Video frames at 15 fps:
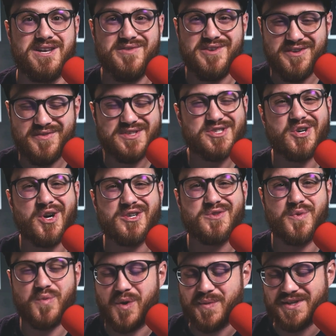Even if it starts
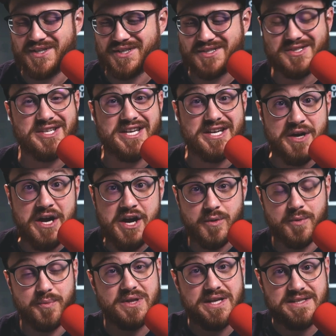with what we just did,
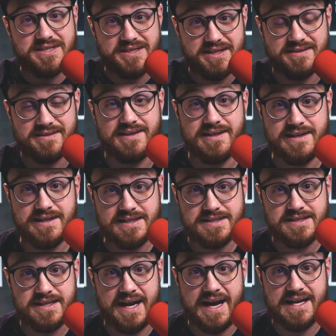replacing a
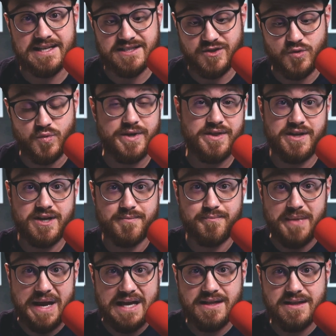tedious task with a
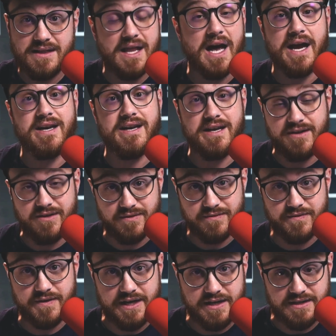command line
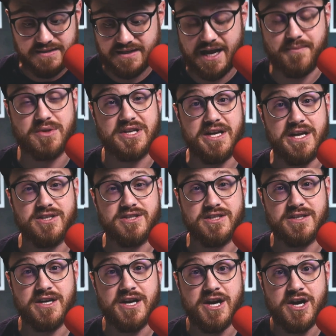interface
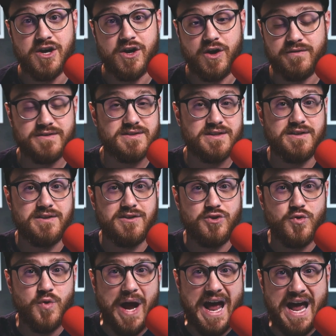application, all of a sudden
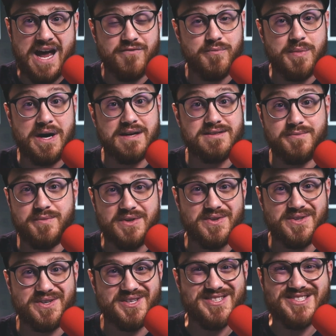you have
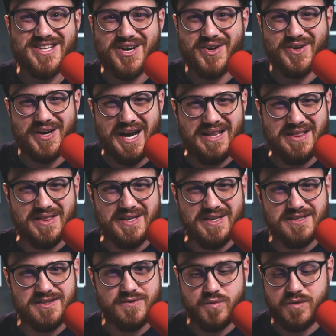possibilities that are
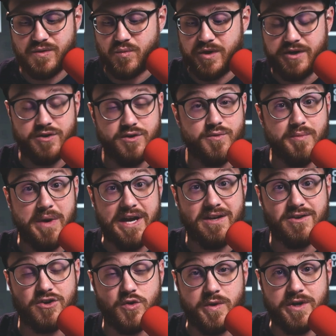endless with what you
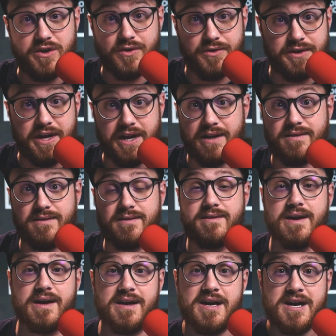might do in your day to
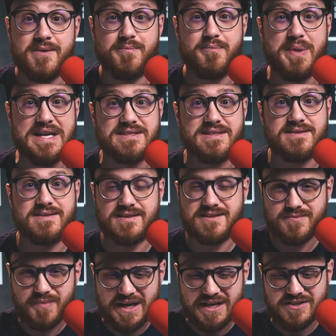day basis,
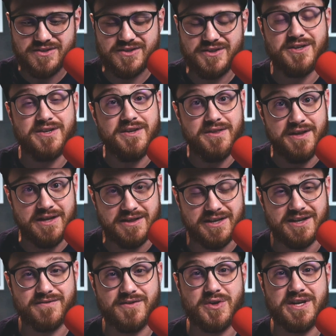especially that
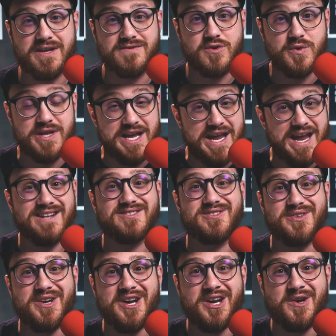Laravel gives you the
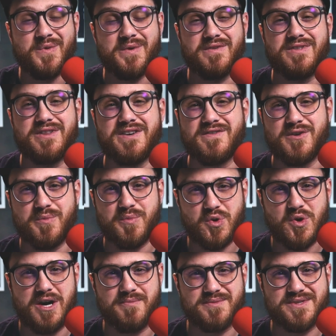answer with Laravel
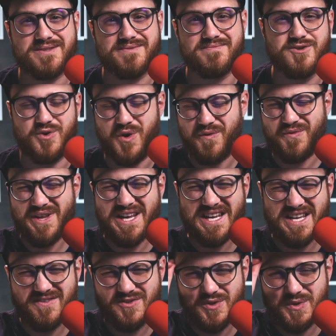prompts. So hopefully
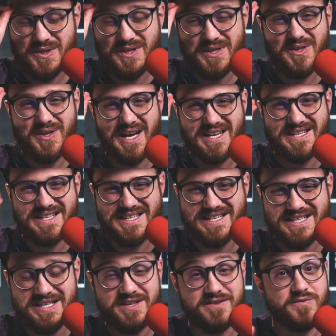that gives you a little
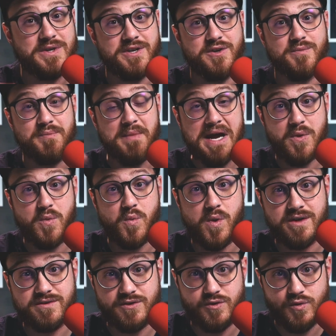idea of what you might
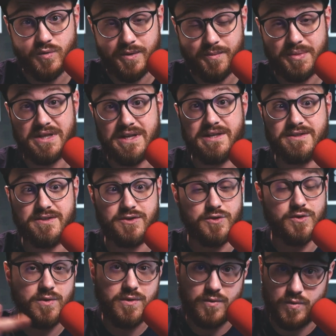want to replace
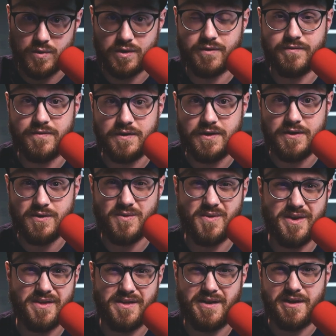your workflow
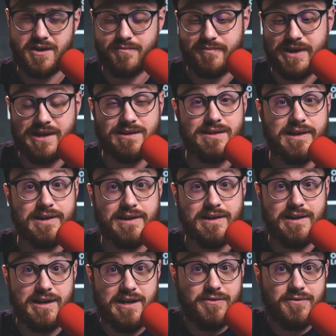with a command
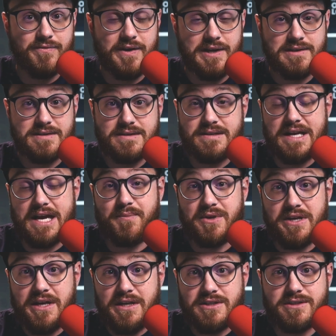line interface
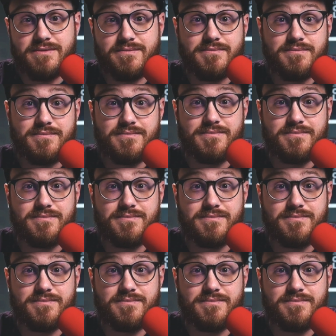application.